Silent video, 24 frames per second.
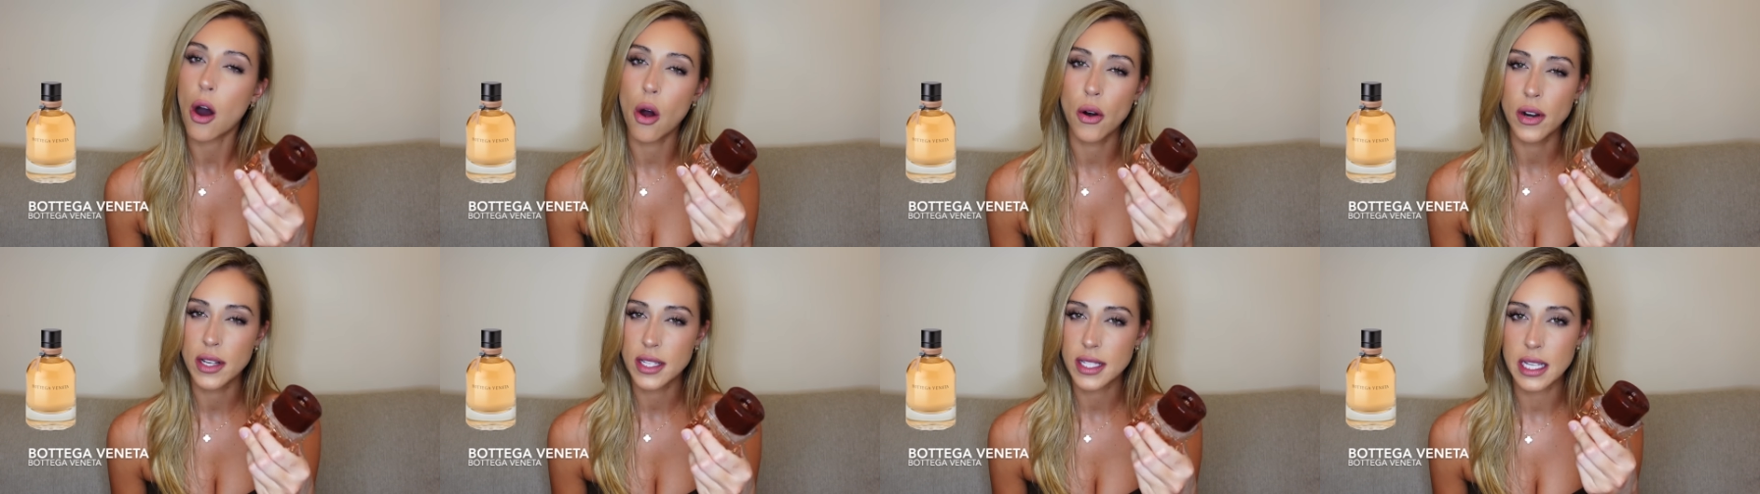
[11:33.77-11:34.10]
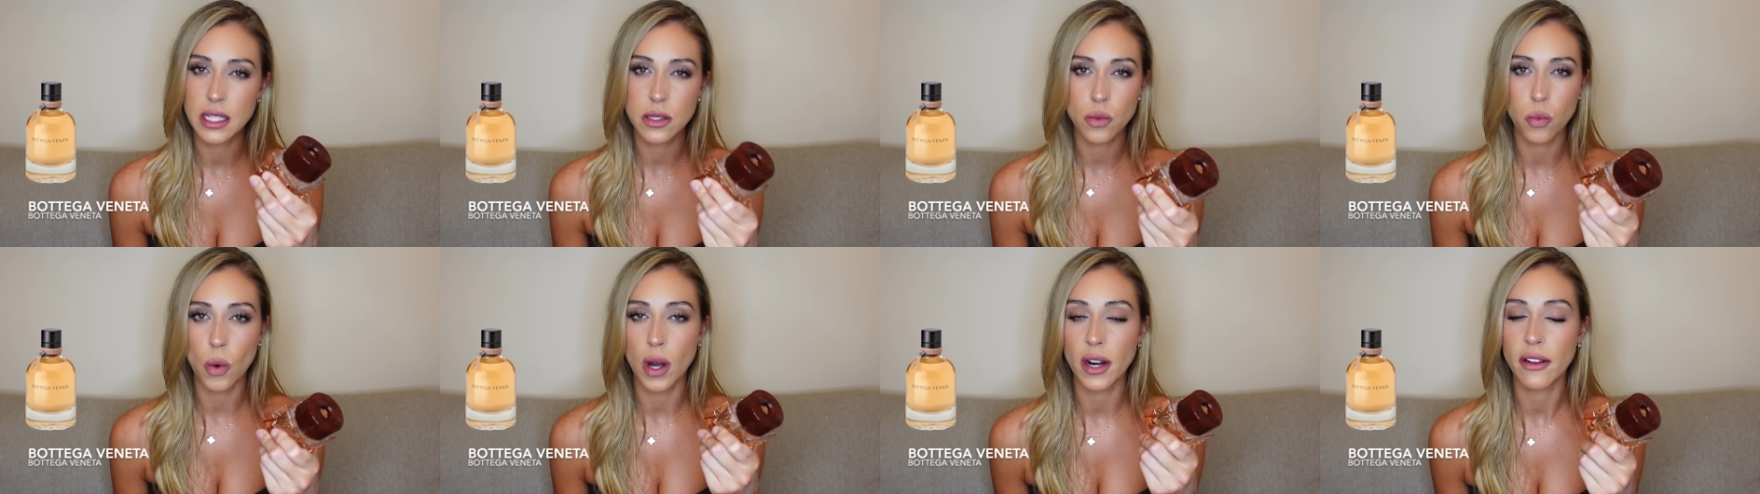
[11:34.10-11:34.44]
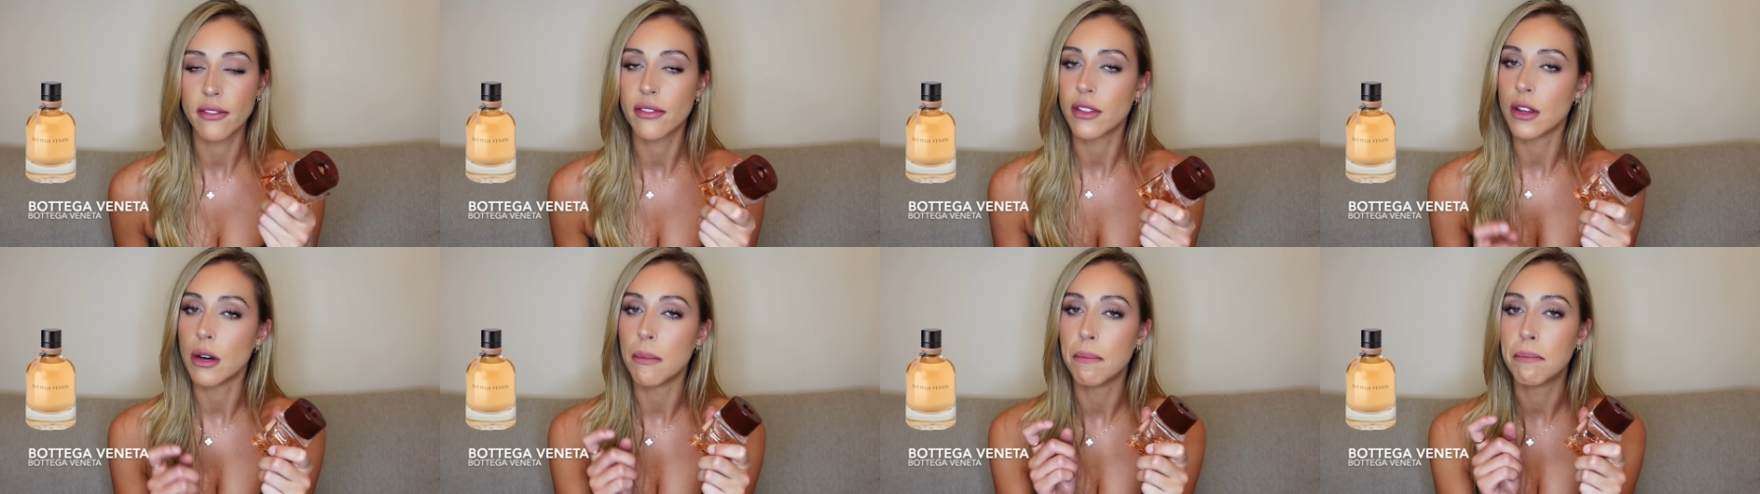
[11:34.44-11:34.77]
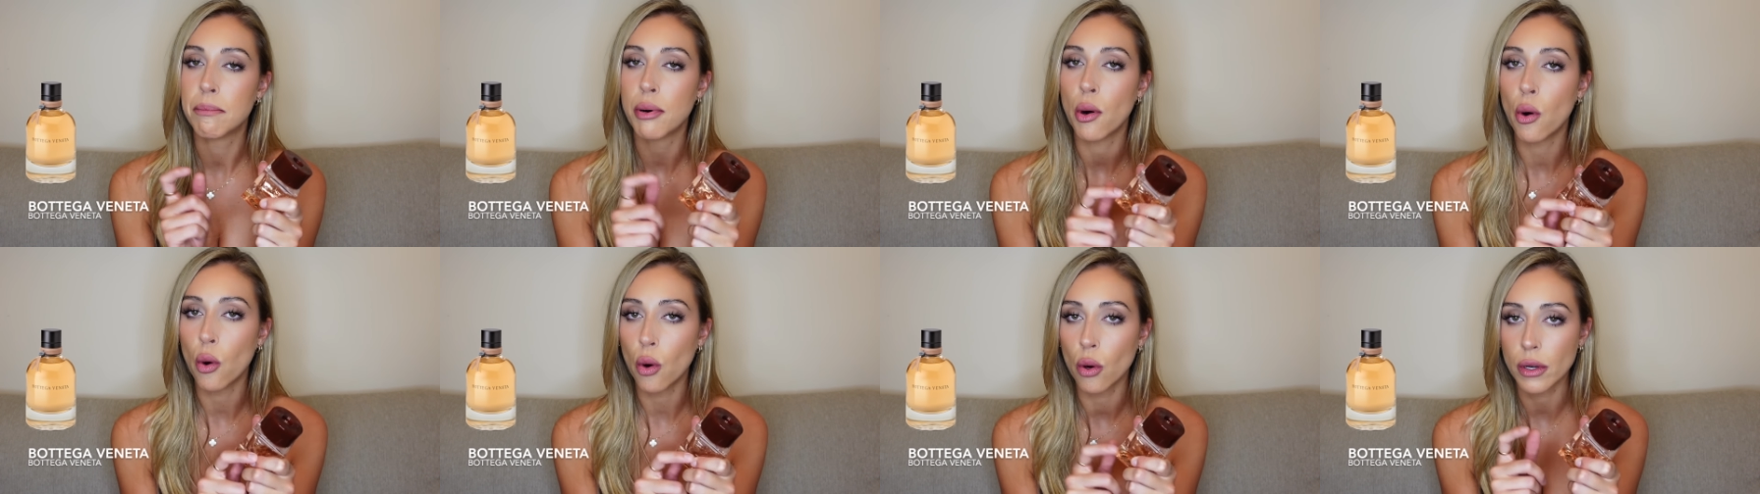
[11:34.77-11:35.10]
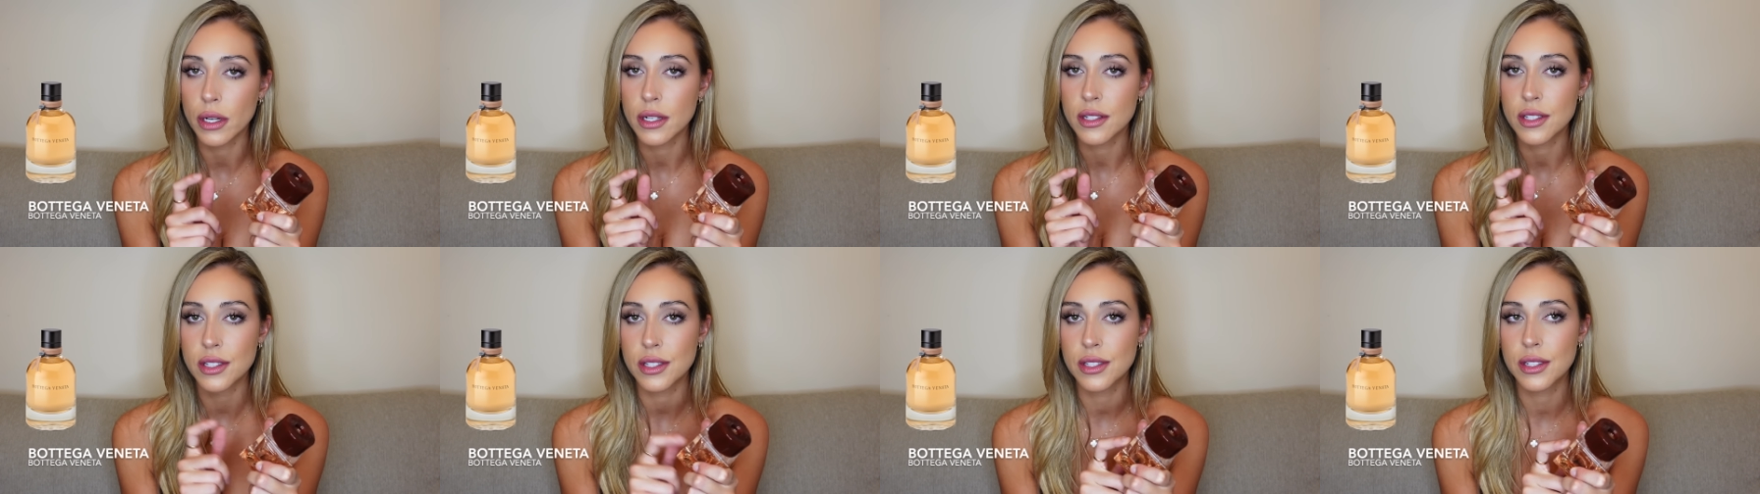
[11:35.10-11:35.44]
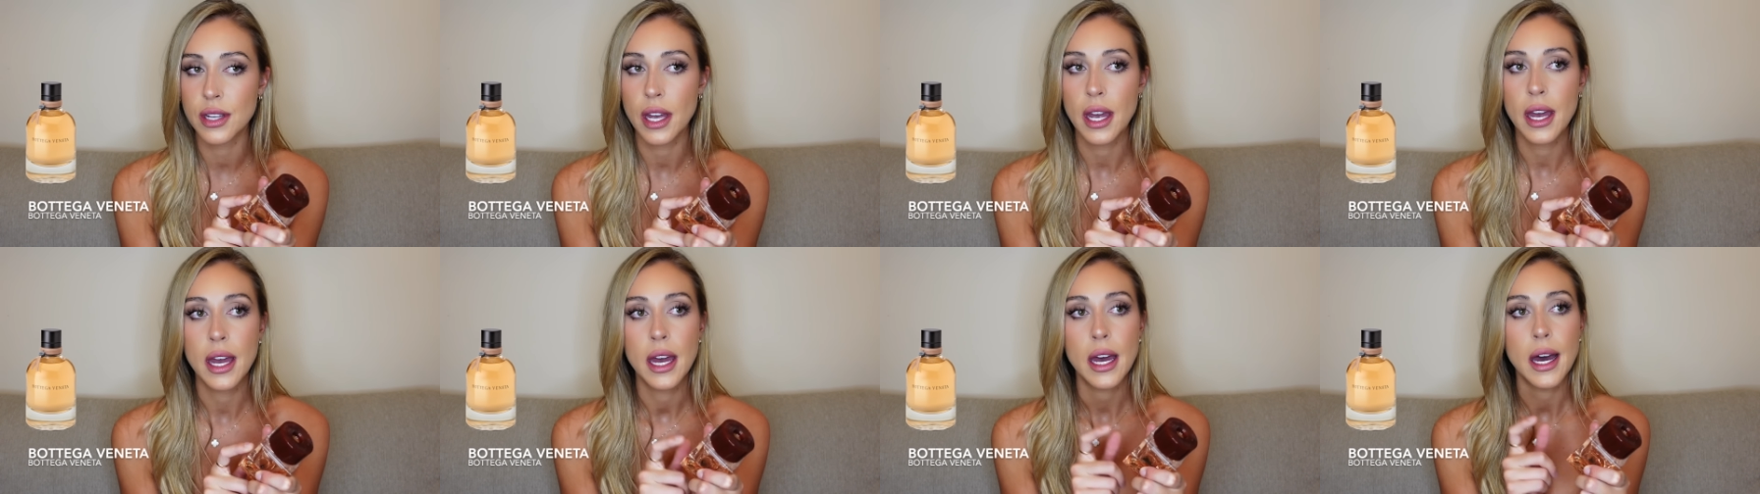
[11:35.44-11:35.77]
honestly, it's one of the poorest